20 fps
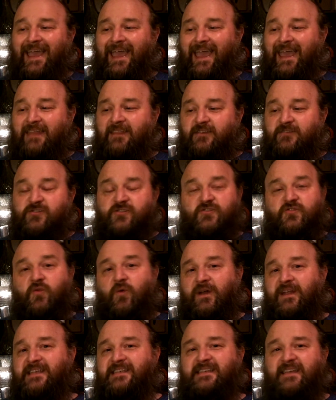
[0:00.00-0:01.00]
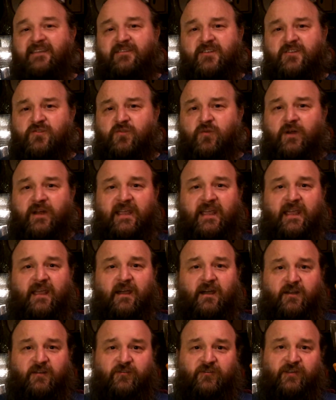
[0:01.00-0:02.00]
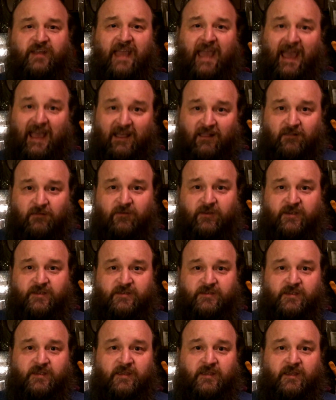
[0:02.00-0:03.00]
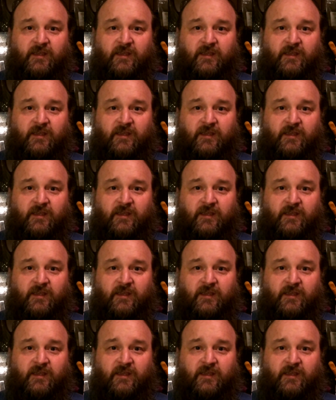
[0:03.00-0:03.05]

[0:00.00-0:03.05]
and there's 2,800 calories